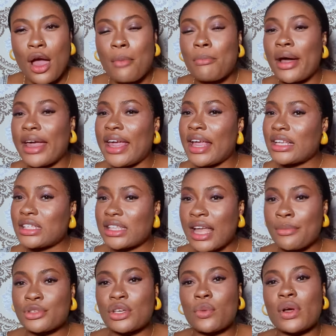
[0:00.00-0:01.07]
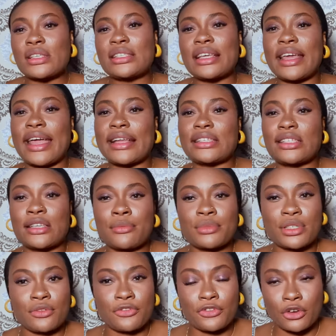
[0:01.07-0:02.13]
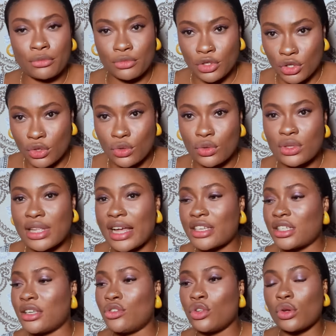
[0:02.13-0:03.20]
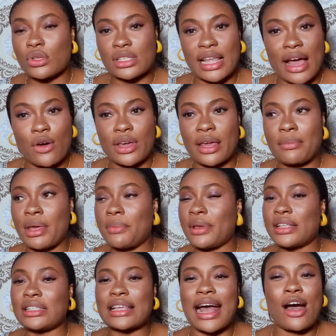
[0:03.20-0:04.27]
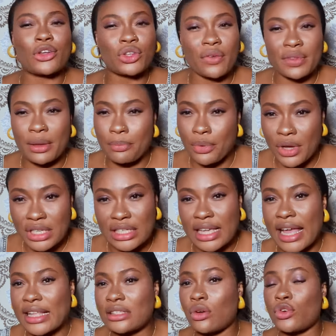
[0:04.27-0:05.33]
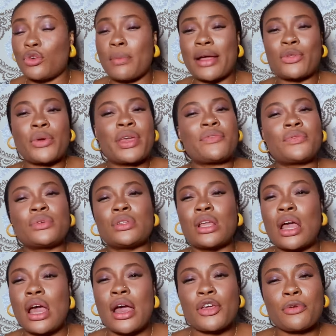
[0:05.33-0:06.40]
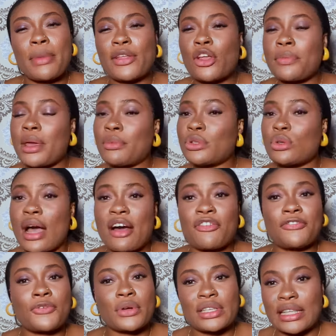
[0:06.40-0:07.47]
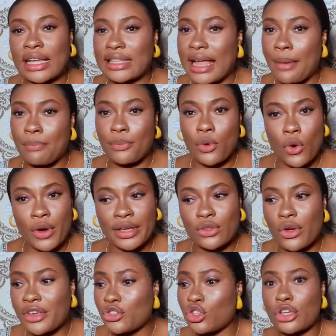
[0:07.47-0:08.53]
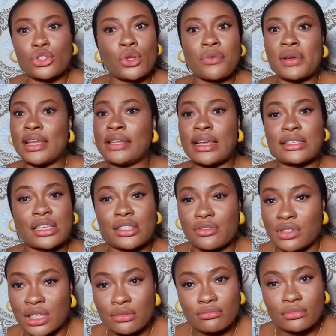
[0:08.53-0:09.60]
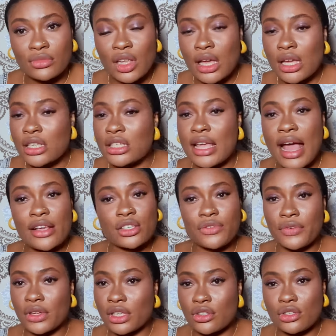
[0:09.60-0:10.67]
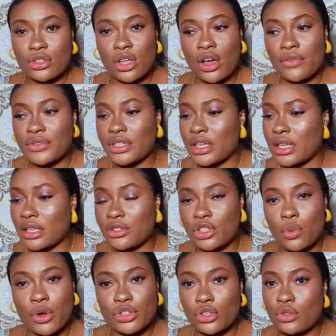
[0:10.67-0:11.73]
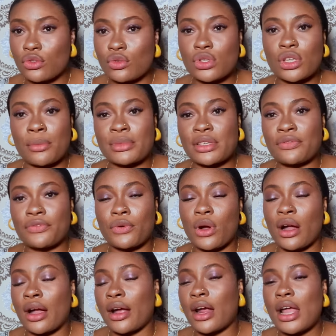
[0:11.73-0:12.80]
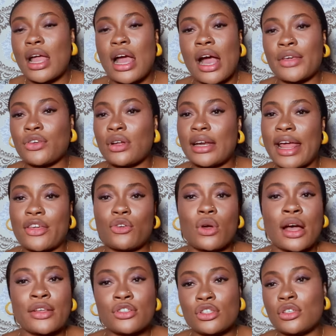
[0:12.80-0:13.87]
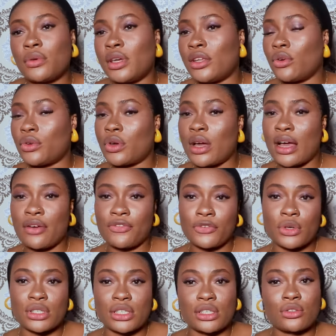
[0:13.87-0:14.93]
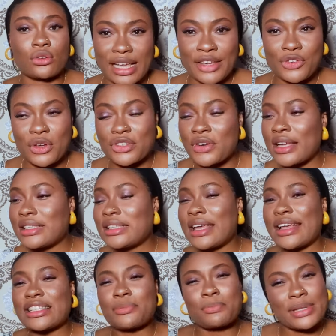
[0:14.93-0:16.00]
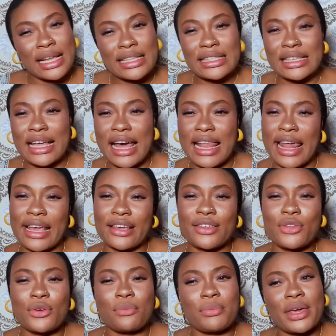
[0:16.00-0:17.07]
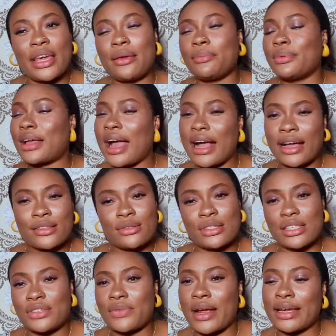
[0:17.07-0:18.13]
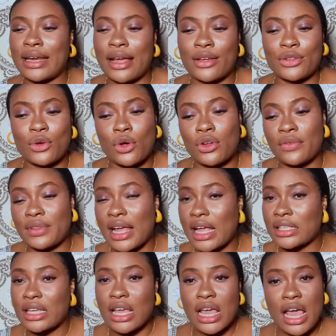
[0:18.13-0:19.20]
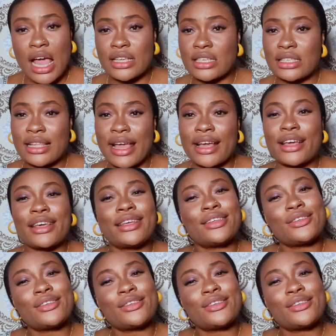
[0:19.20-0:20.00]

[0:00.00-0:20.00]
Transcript: but each time she wants to get something from you that she knows that, okay, maybe it's out of the budget or you might not even, you might not be able to afford it at that point or it's just not really necessary. She asks you for this stuff. She, she wants you to do something for her and you're like, you can't do it or you can't afford it. And you're trying to explain to her like, you know, babe, I can't do this right now and all of that. And she's like,